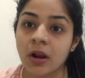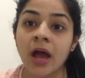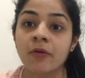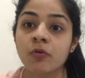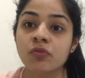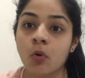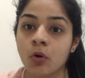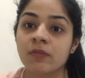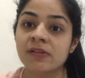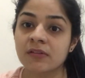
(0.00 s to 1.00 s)
I was
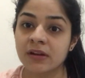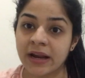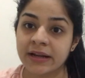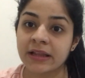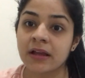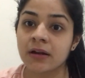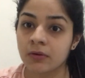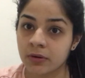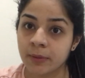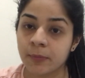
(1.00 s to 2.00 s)
always a writing and
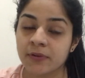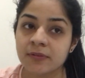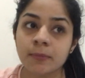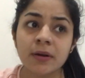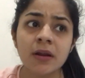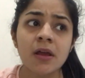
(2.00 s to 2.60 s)
learning person, but